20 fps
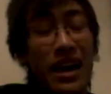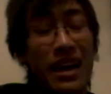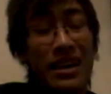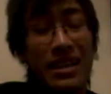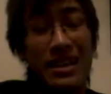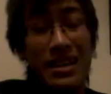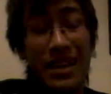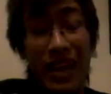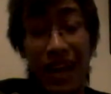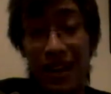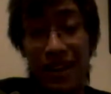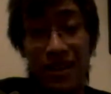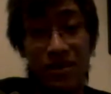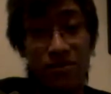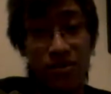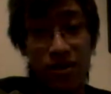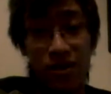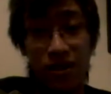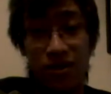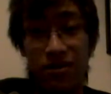I get
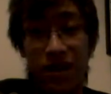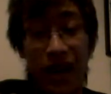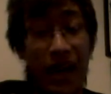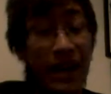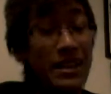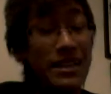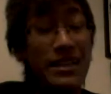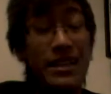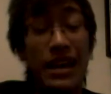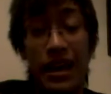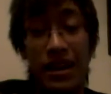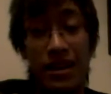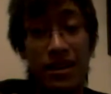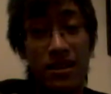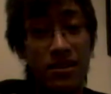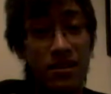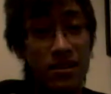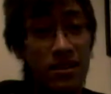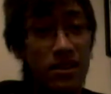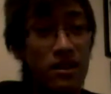it, bro. I get it.